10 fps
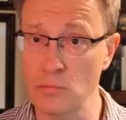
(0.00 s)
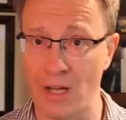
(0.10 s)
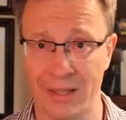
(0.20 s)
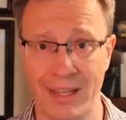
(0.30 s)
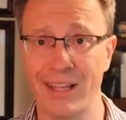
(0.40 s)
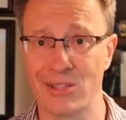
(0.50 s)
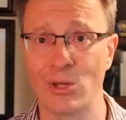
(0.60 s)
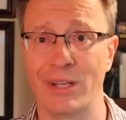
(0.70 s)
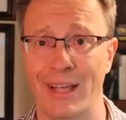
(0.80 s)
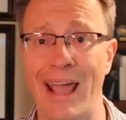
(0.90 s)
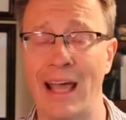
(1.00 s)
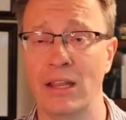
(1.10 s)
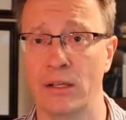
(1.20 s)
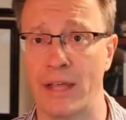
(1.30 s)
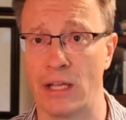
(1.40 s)
They can certainly
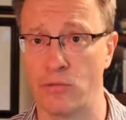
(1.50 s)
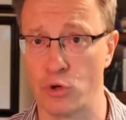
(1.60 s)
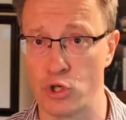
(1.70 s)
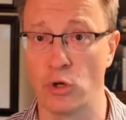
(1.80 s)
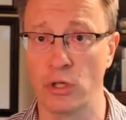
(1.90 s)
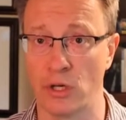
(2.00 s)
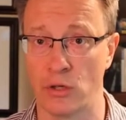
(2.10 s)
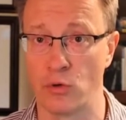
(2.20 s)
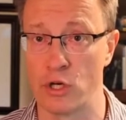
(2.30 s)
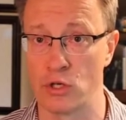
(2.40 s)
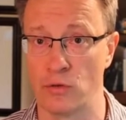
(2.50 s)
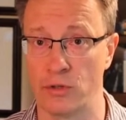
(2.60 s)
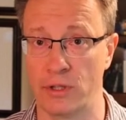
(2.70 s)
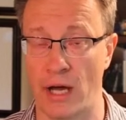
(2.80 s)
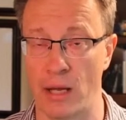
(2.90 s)
handle that for short duration of
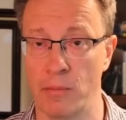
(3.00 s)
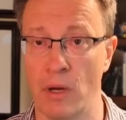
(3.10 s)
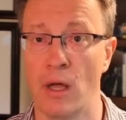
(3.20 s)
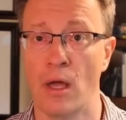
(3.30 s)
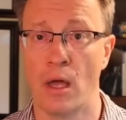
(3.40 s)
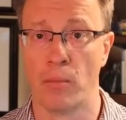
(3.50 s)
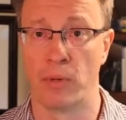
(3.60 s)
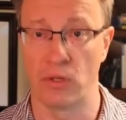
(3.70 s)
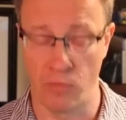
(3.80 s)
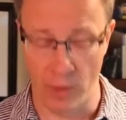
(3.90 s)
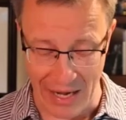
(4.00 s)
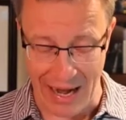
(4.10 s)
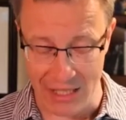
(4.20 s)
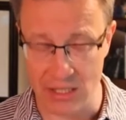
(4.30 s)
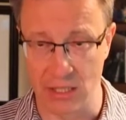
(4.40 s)
the time, but if we're
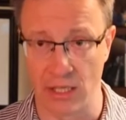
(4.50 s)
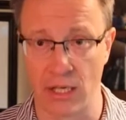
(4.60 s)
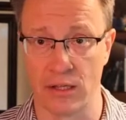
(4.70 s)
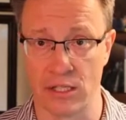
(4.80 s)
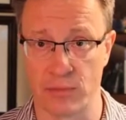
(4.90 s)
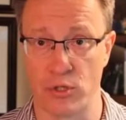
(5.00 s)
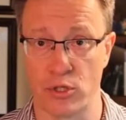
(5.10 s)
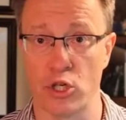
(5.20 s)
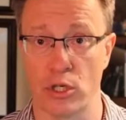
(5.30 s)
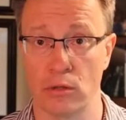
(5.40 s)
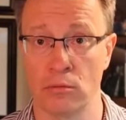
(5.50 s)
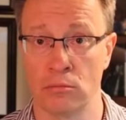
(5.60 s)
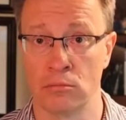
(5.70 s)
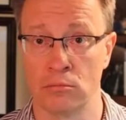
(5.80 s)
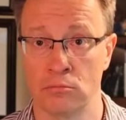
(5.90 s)
constantly in this position,
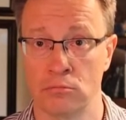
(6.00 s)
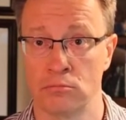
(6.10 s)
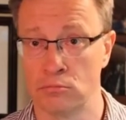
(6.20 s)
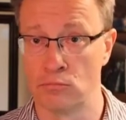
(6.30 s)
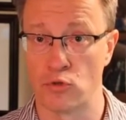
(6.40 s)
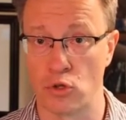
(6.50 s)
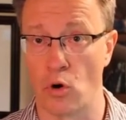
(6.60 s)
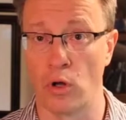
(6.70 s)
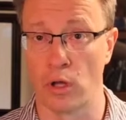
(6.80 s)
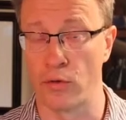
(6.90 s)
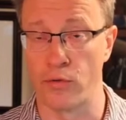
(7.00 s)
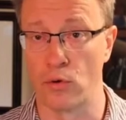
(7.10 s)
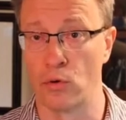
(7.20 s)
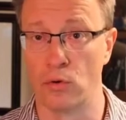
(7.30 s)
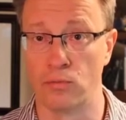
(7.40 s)
scrolling
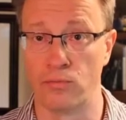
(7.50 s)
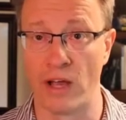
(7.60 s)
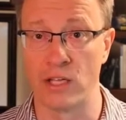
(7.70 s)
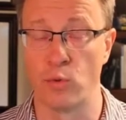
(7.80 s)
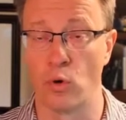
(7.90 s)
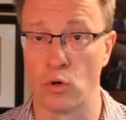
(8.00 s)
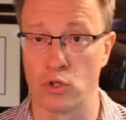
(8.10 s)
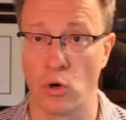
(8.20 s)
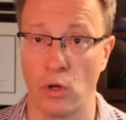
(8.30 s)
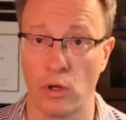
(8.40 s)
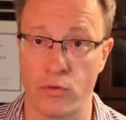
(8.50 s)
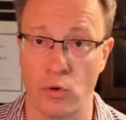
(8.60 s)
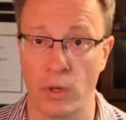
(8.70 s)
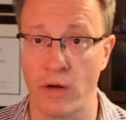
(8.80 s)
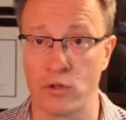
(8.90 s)
through Facebook or scrolling
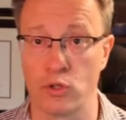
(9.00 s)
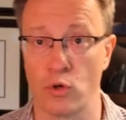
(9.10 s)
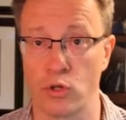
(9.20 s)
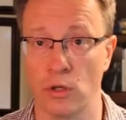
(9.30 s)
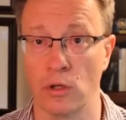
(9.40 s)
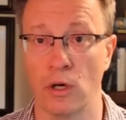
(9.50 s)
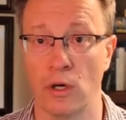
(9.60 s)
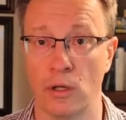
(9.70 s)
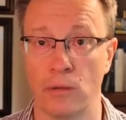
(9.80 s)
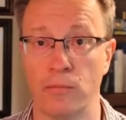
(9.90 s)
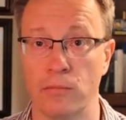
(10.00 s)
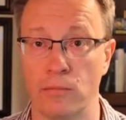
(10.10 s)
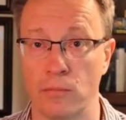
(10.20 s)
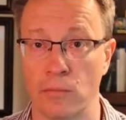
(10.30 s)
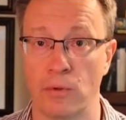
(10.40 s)
through whatever social
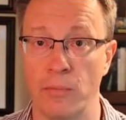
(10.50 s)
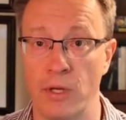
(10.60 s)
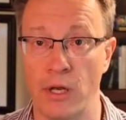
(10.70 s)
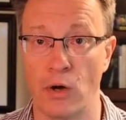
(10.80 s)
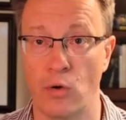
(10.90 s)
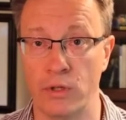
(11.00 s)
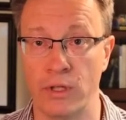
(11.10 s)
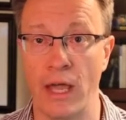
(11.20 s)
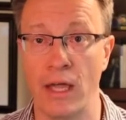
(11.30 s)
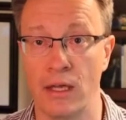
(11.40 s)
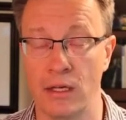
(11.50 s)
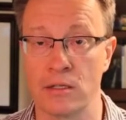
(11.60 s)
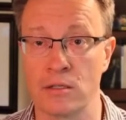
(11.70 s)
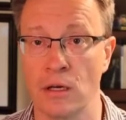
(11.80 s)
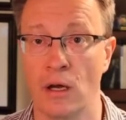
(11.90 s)
media of the day
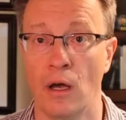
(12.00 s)
is,